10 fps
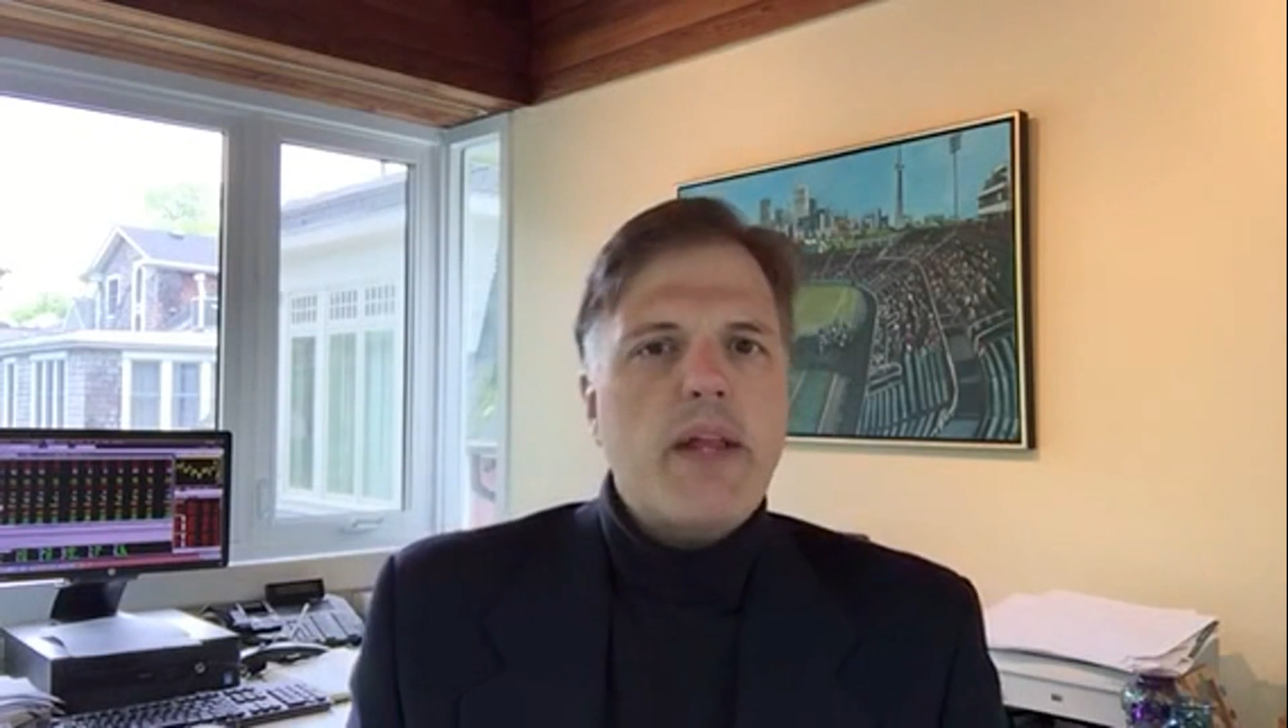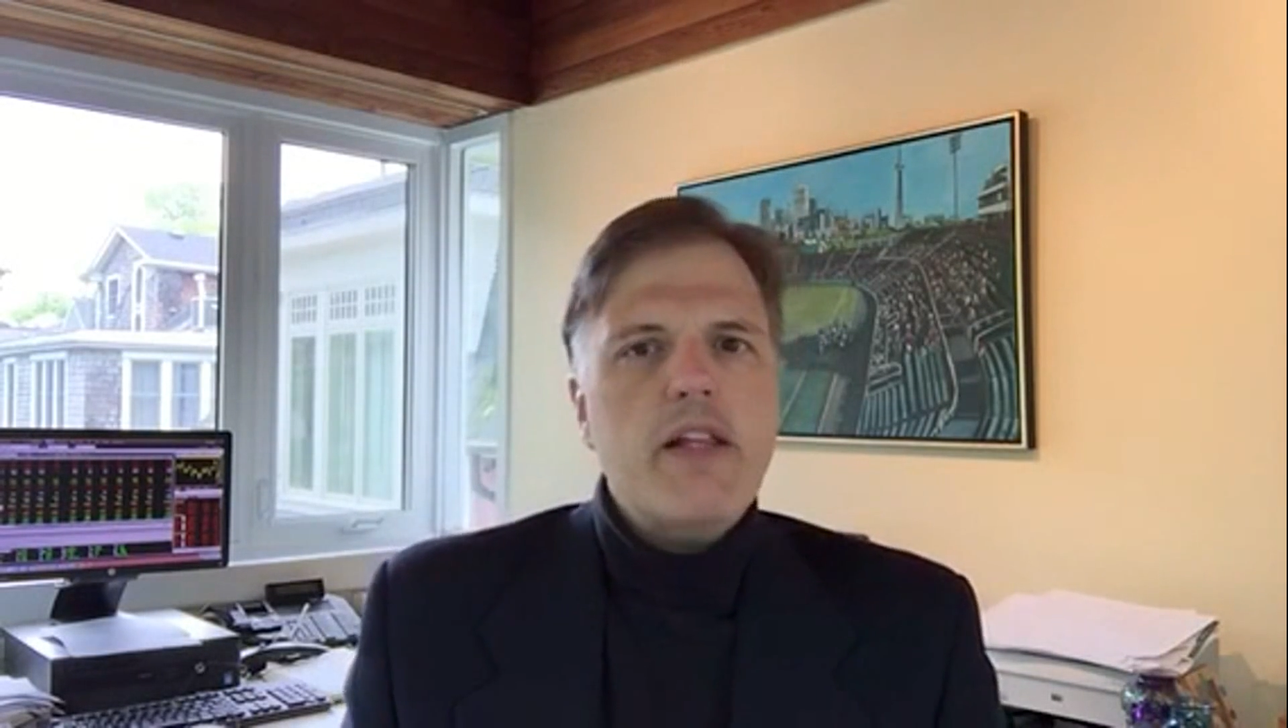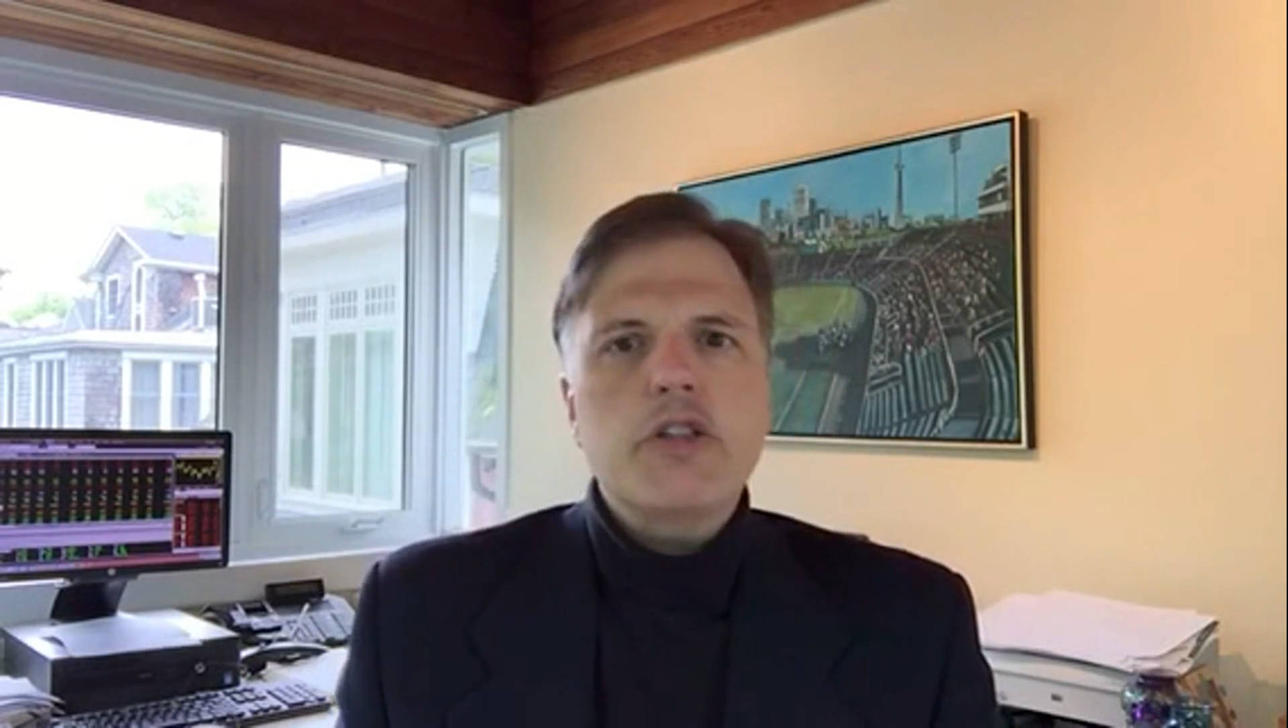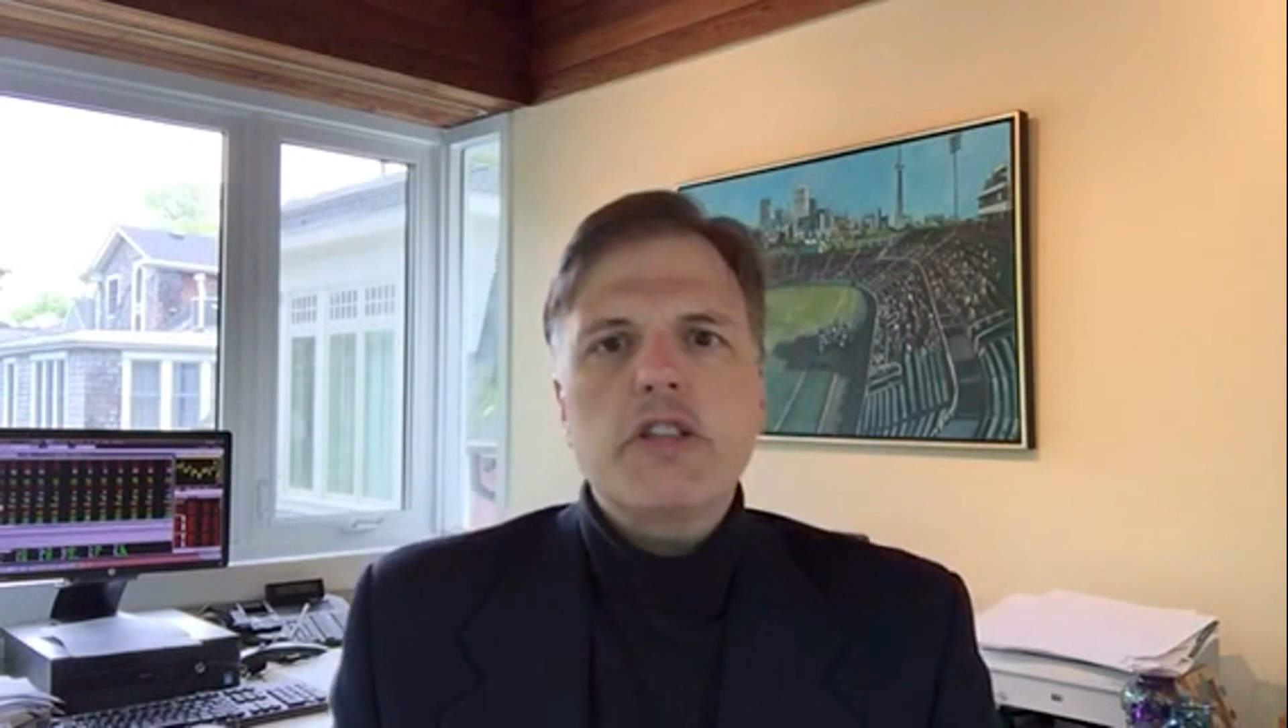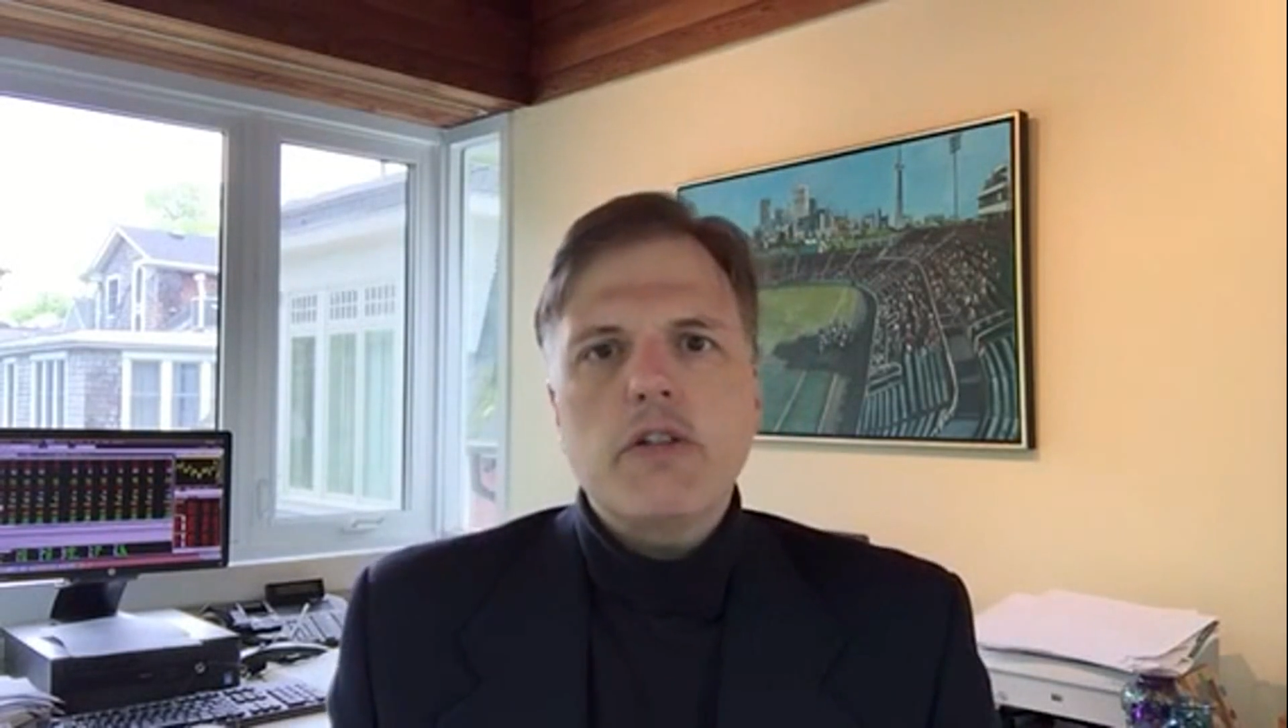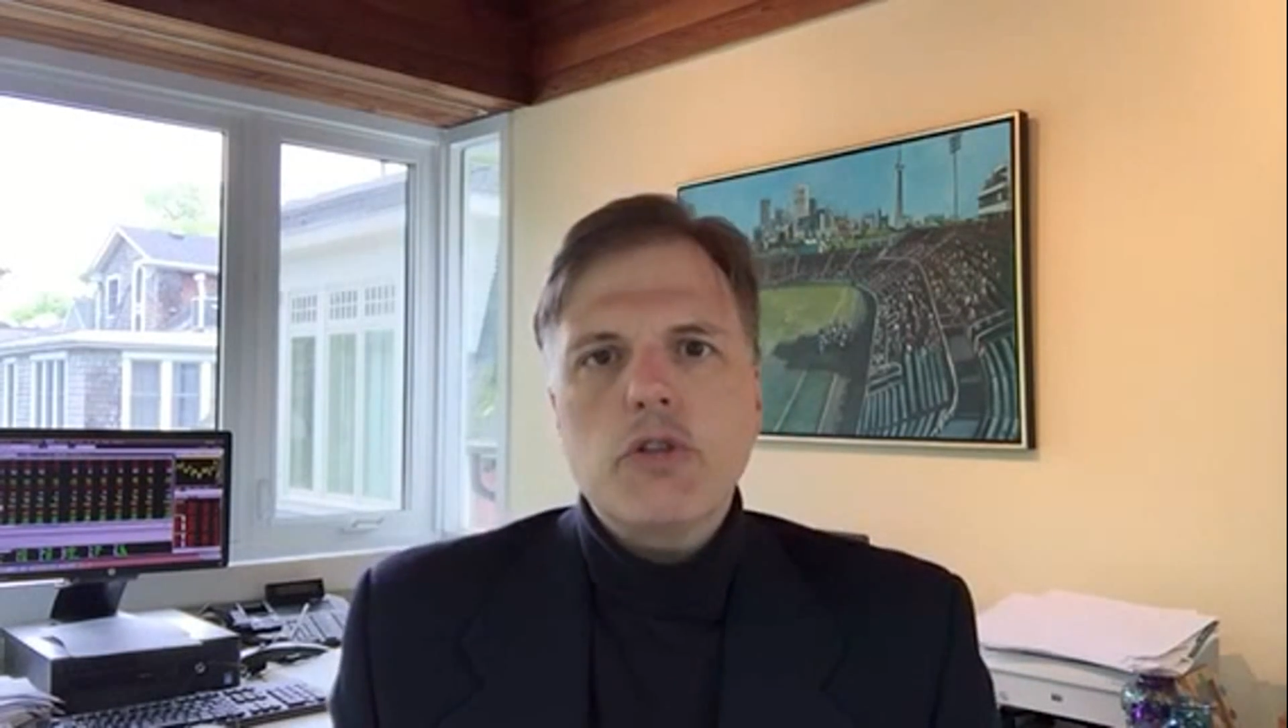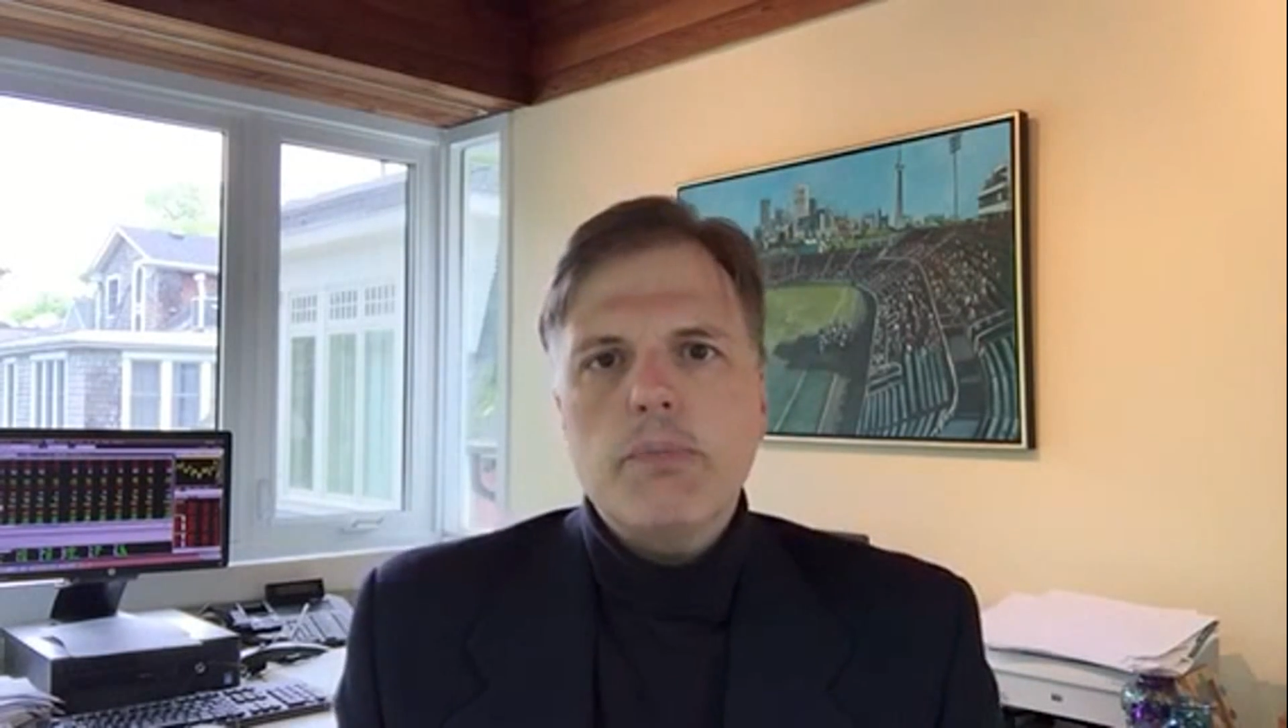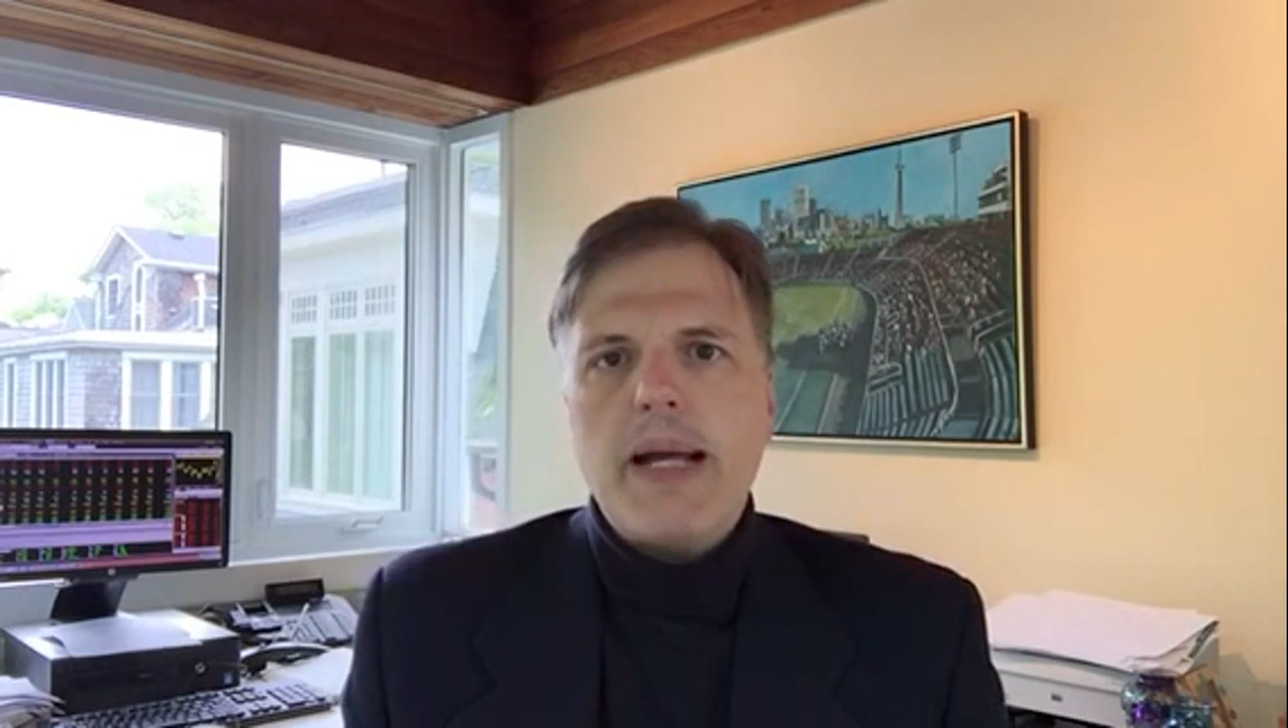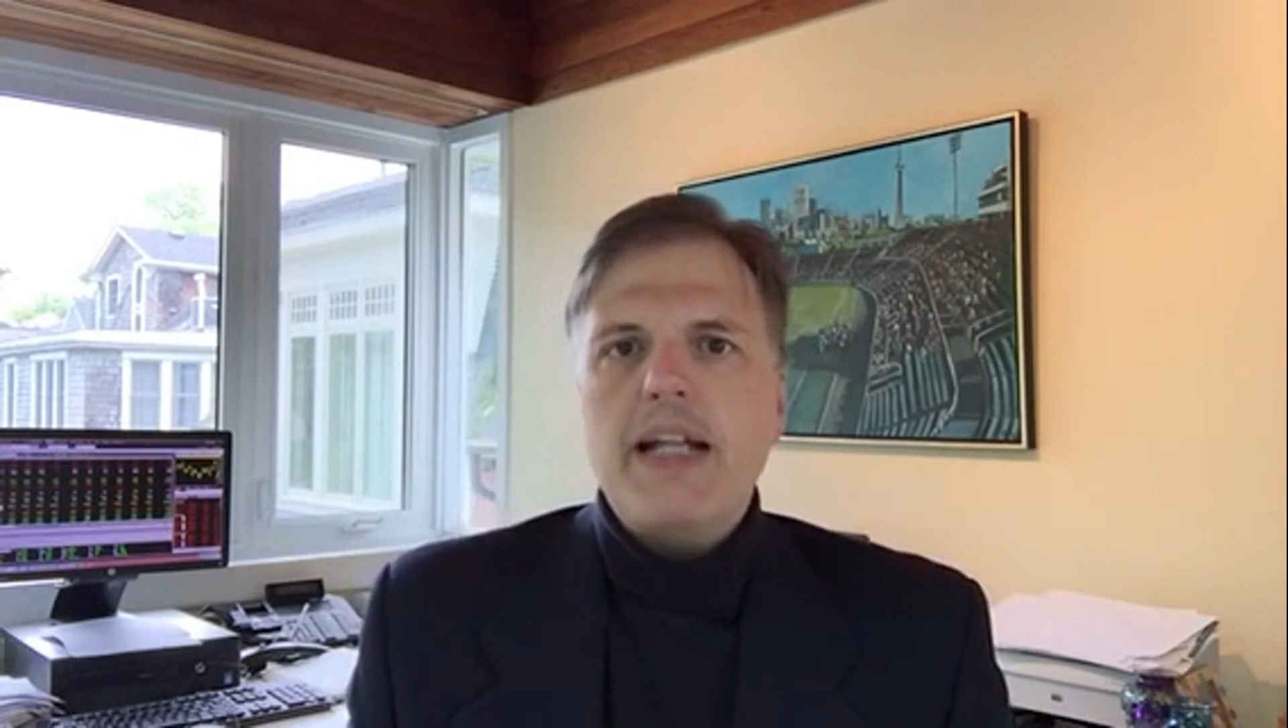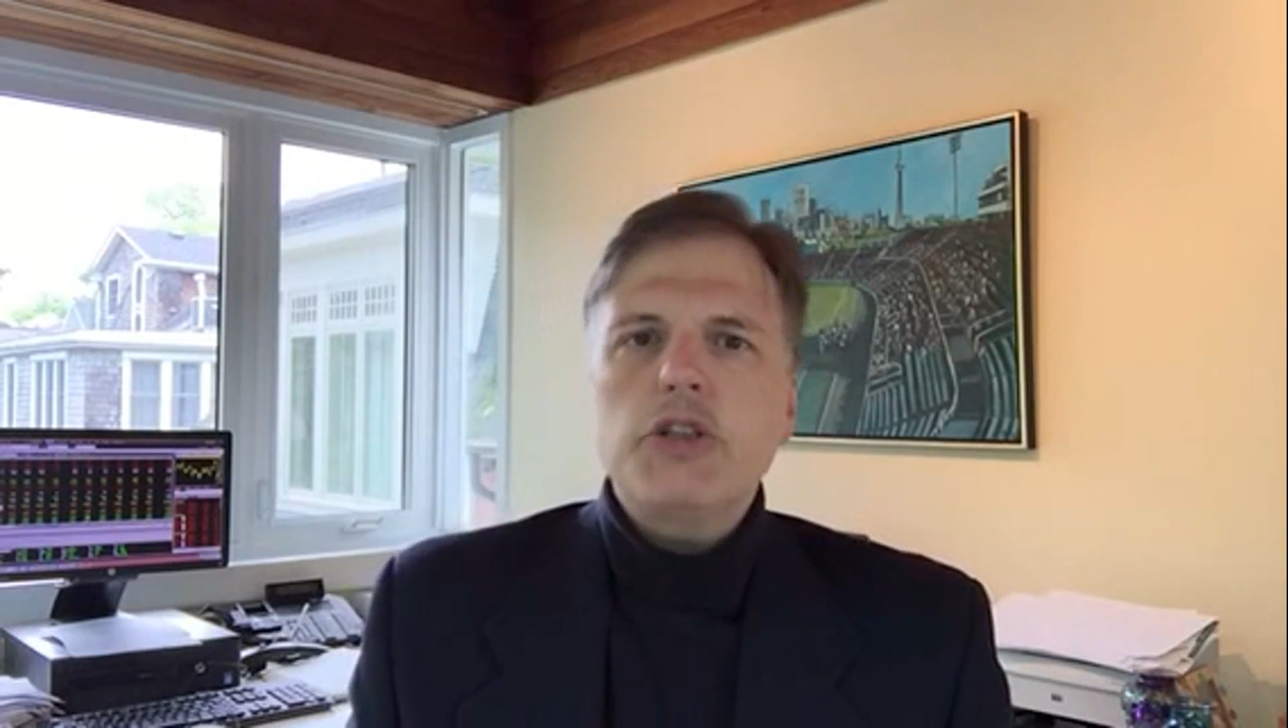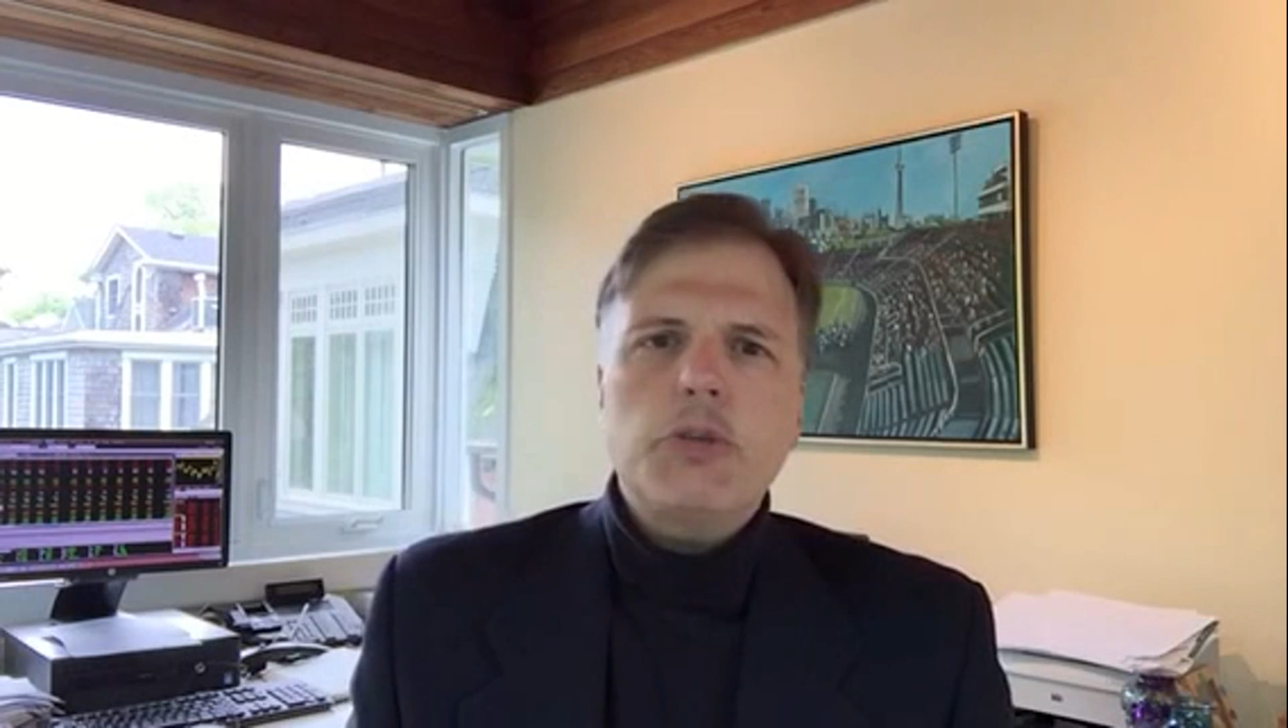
other central banks,